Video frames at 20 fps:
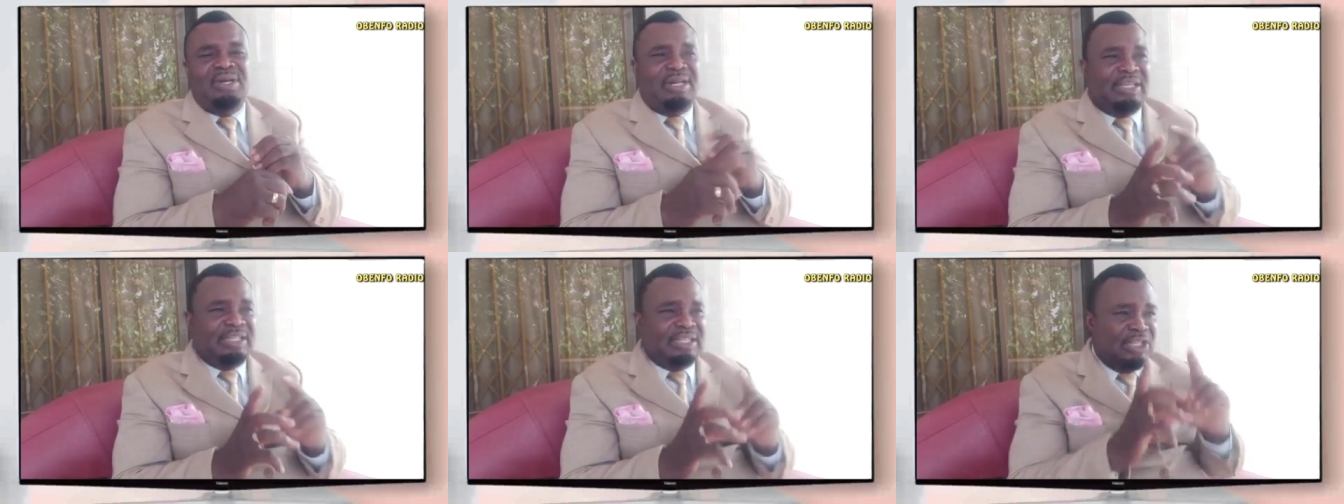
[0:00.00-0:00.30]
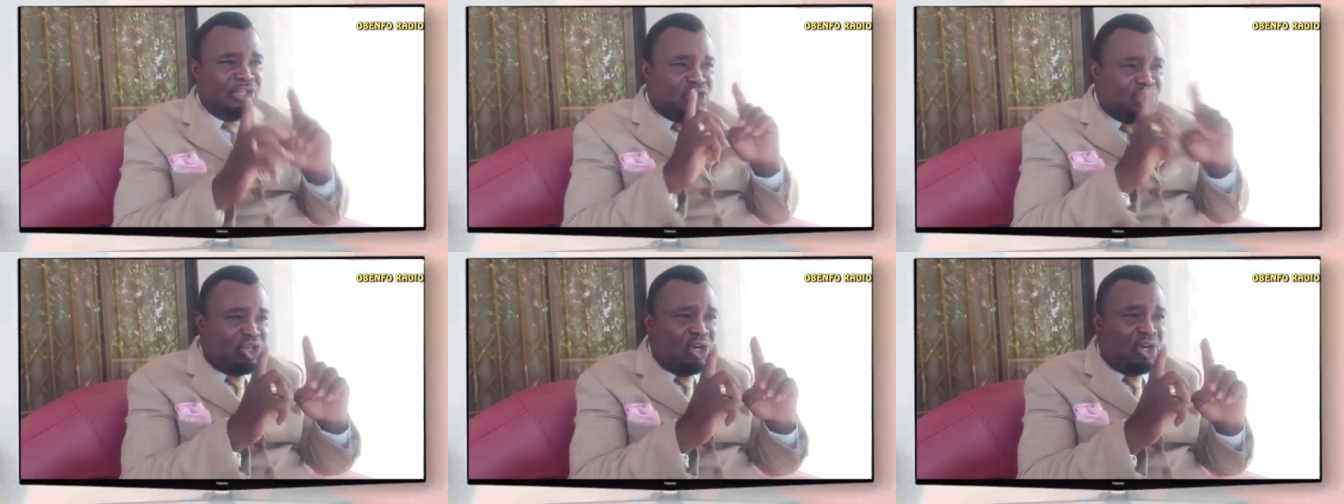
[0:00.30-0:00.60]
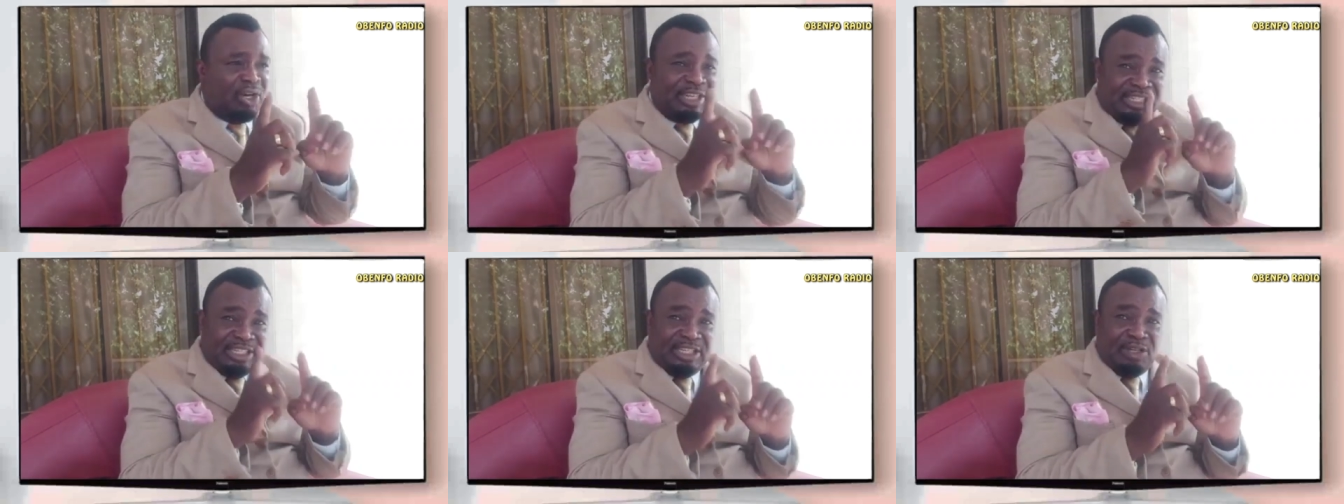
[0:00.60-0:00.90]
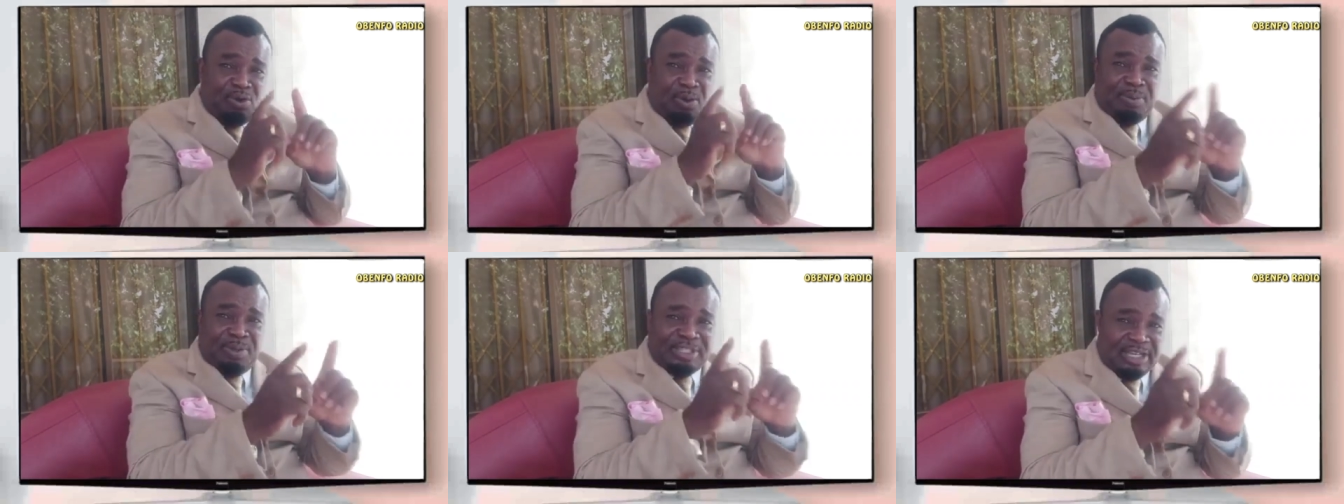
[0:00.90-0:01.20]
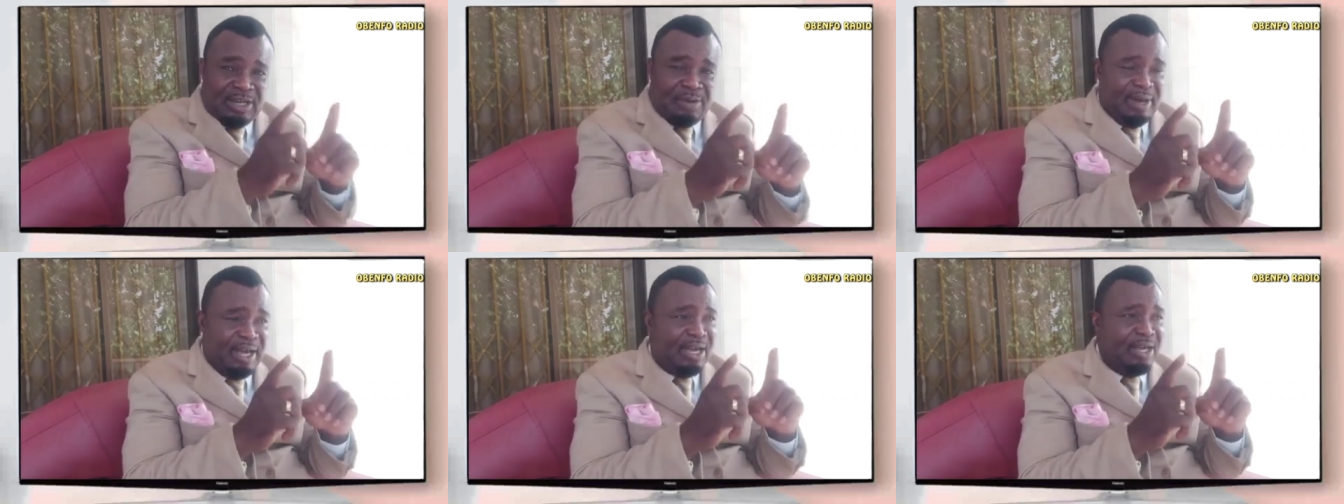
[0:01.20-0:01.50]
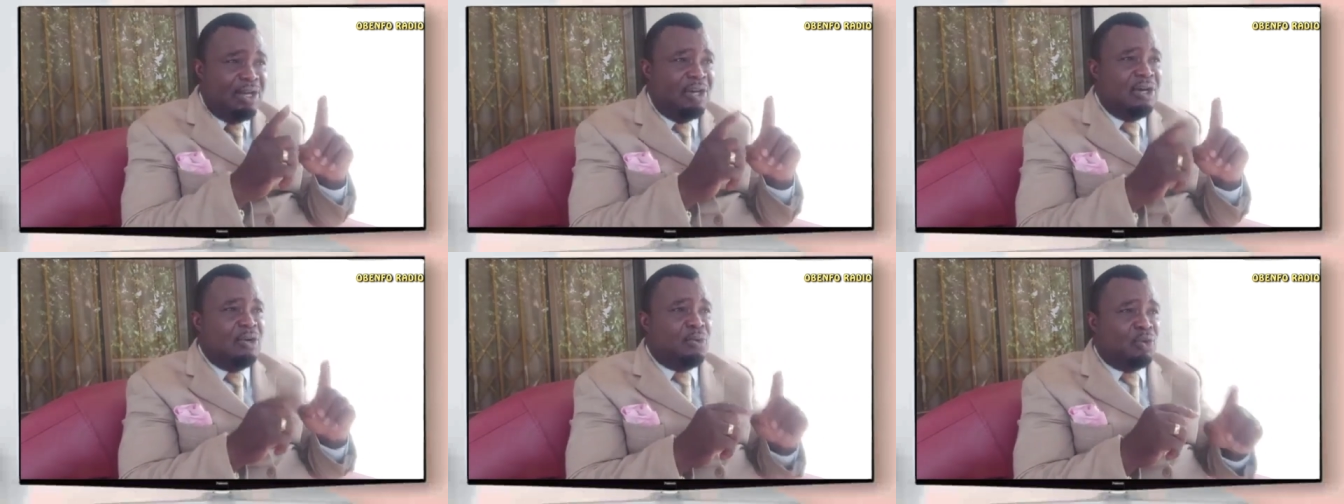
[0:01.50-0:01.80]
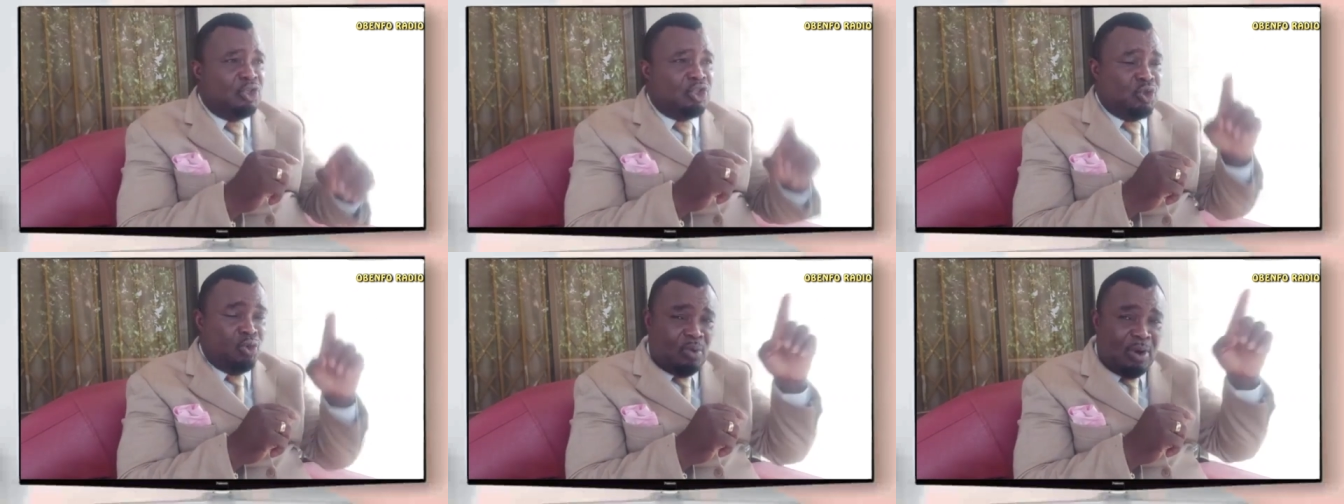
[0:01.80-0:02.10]
It's a sort of tinu busawa,
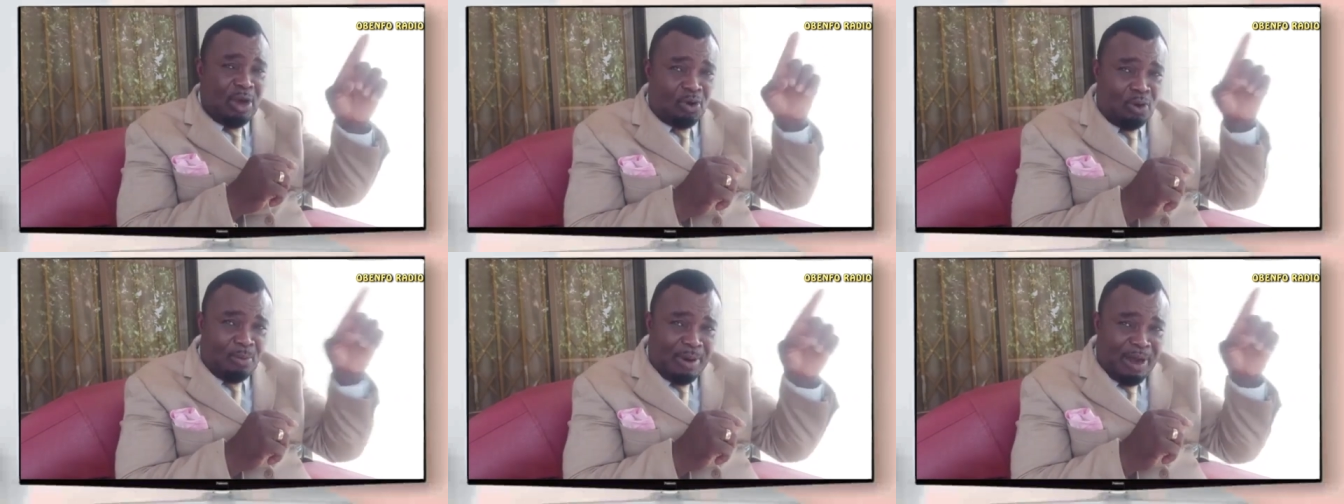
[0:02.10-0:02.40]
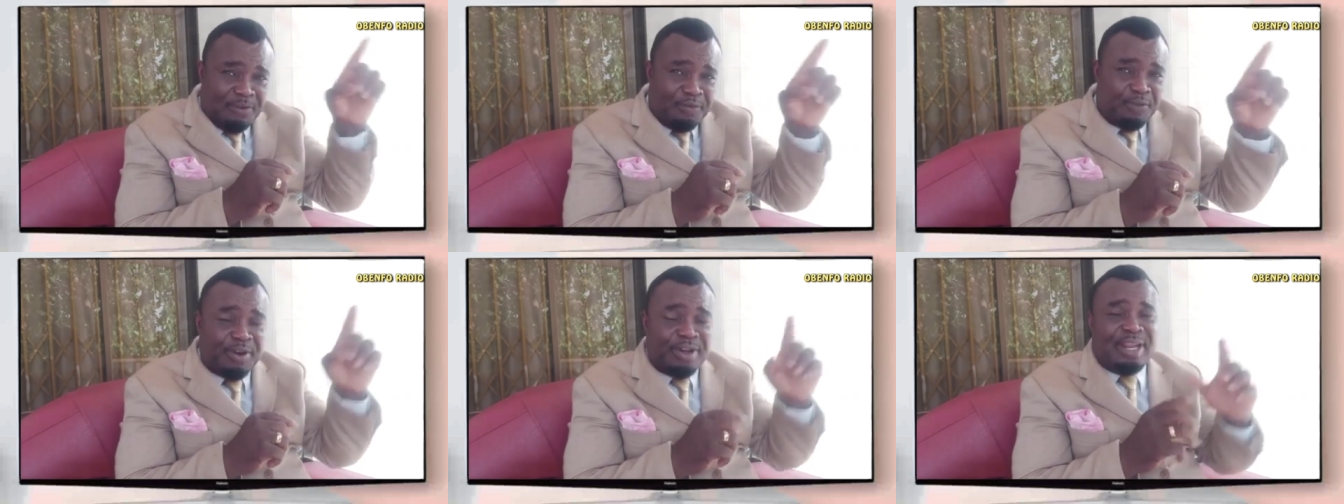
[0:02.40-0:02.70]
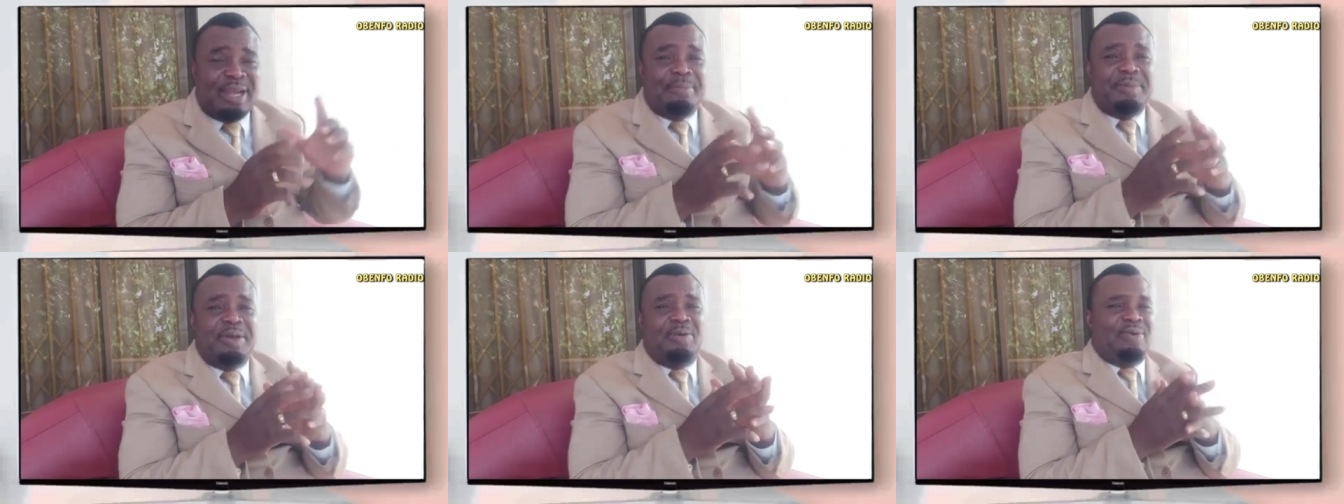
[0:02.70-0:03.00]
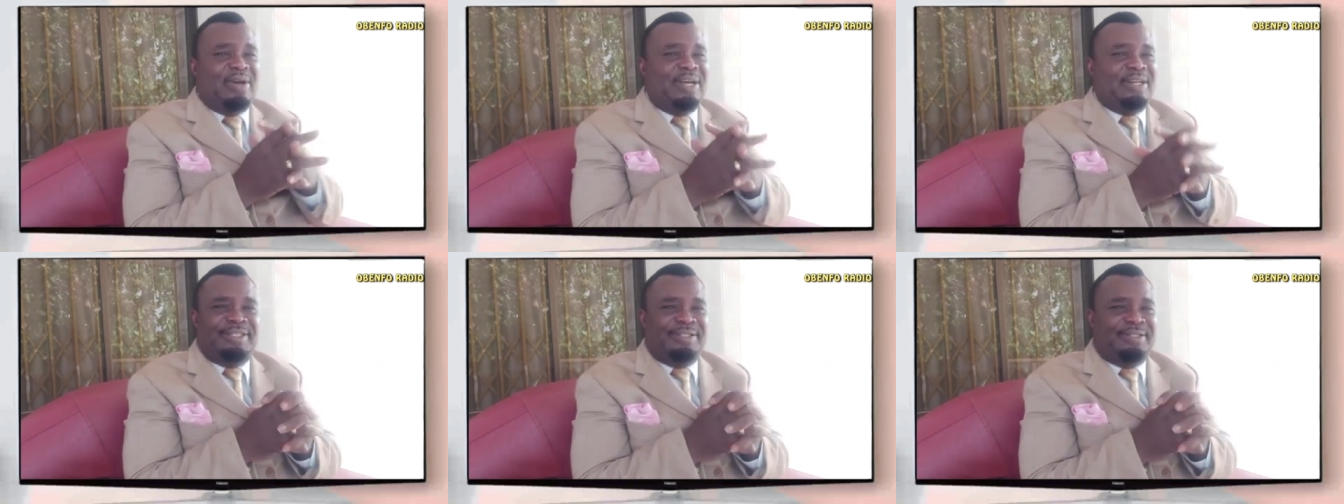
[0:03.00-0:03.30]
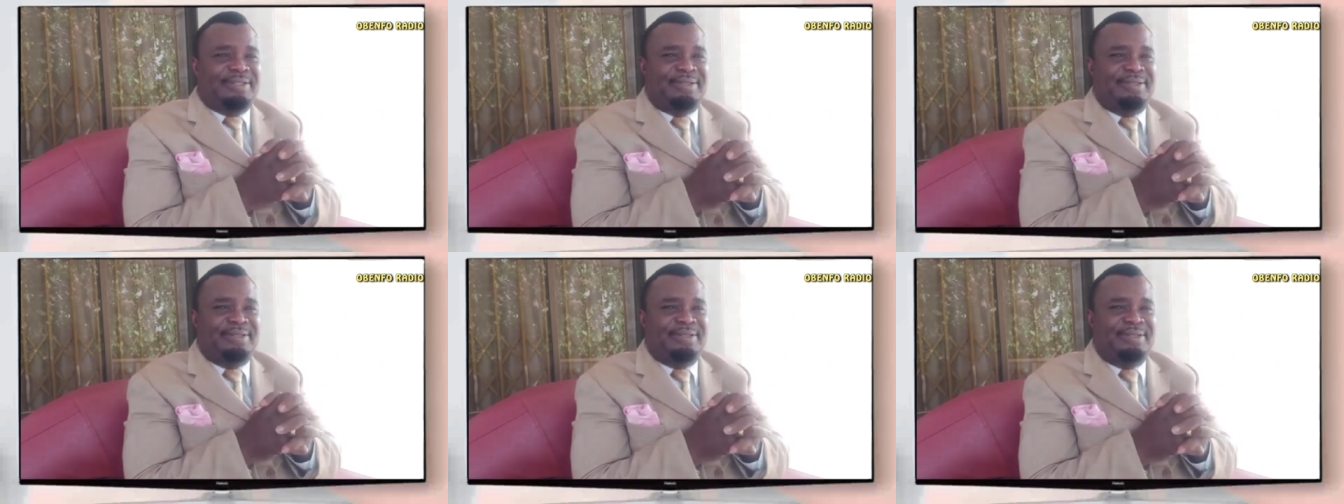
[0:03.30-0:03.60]
also Wakoba for the Ameradi.